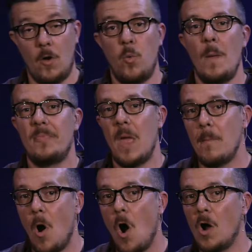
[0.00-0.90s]
equip
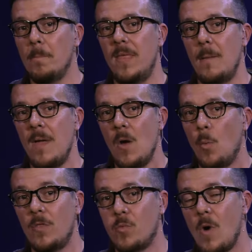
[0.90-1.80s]
them, arm them
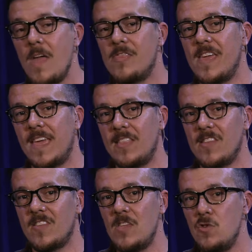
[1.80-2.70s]
with right thinking to say,